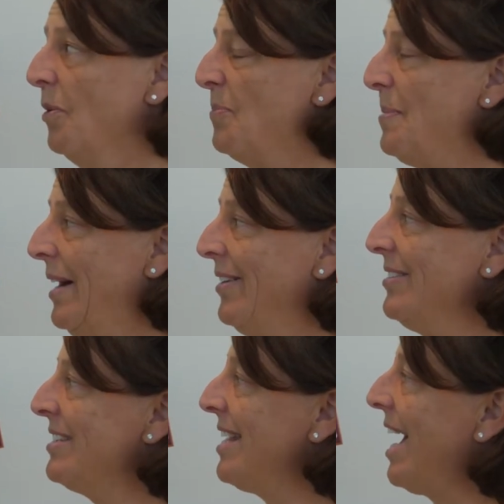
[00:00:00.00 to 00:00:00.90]
with
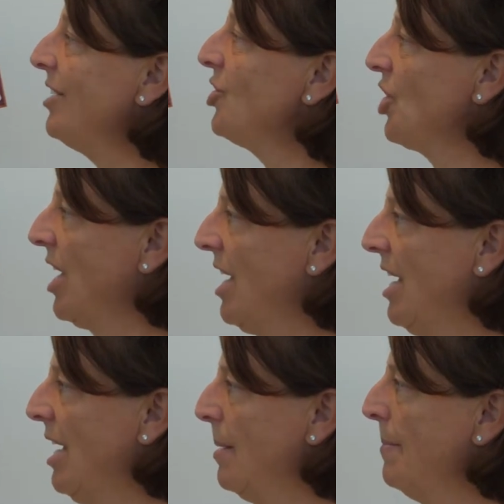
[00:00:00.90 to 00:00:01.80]
bells that
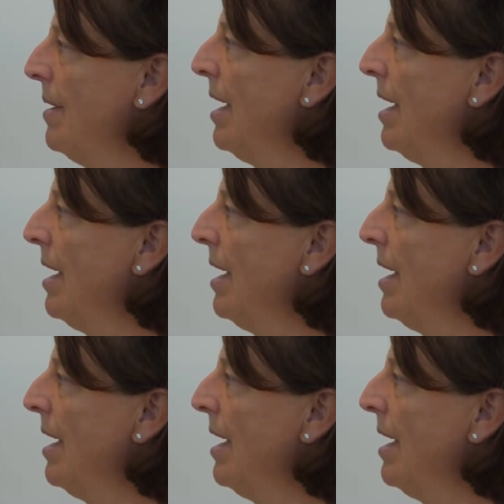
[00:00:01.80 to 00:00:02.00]
chime